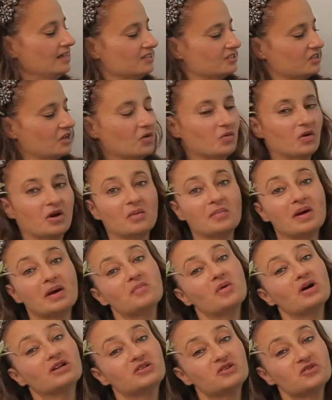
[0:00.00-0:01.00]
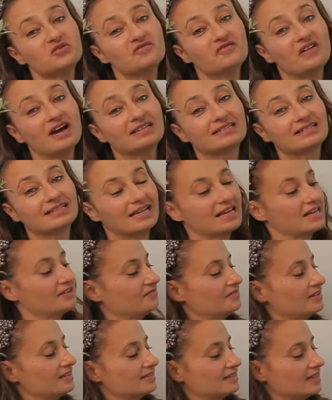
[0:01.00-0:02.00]
So what I mean by two-faced
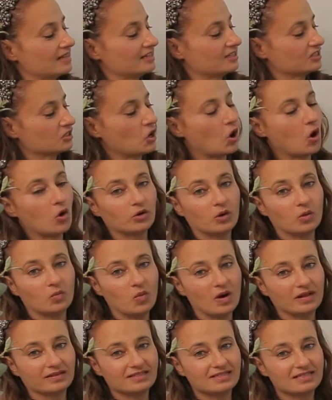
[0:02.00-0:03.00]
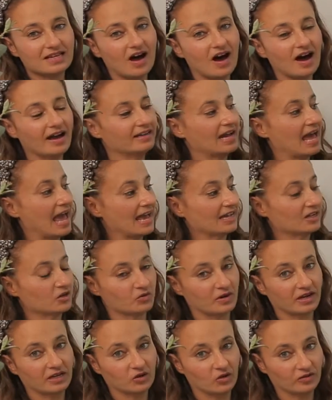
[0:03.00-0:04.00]
leaf is that it's gold on one side and
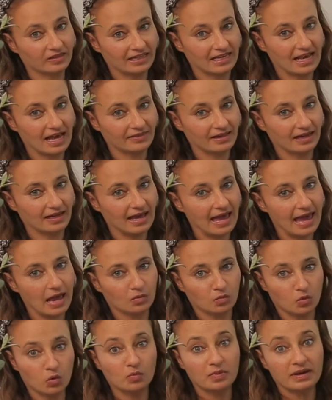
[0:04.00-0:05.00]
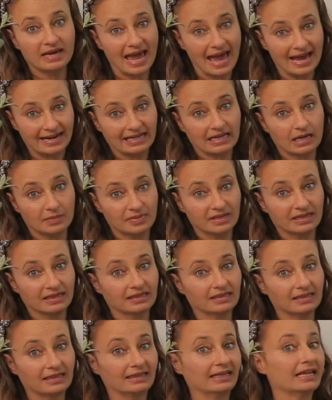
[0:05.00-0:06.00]
green on the other, and we'll be adding a bit of